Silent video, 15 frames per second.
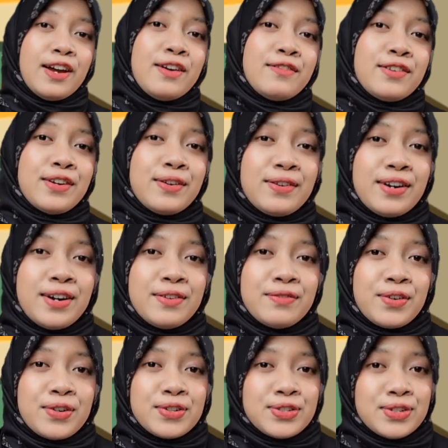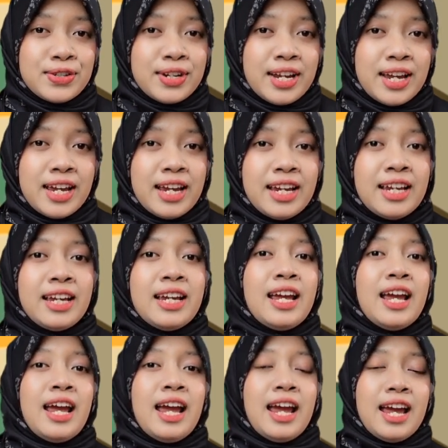everyone for today
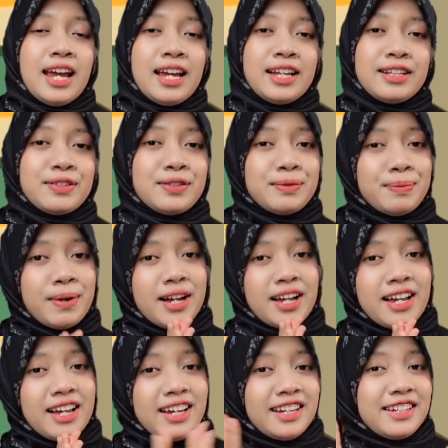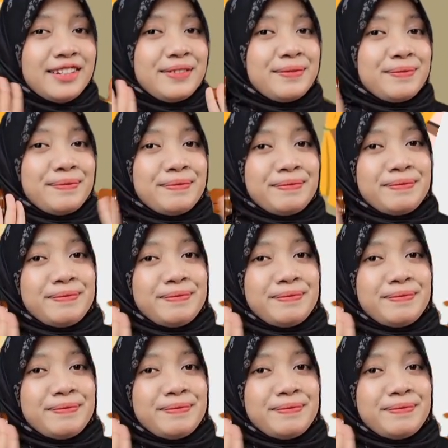and goodbye.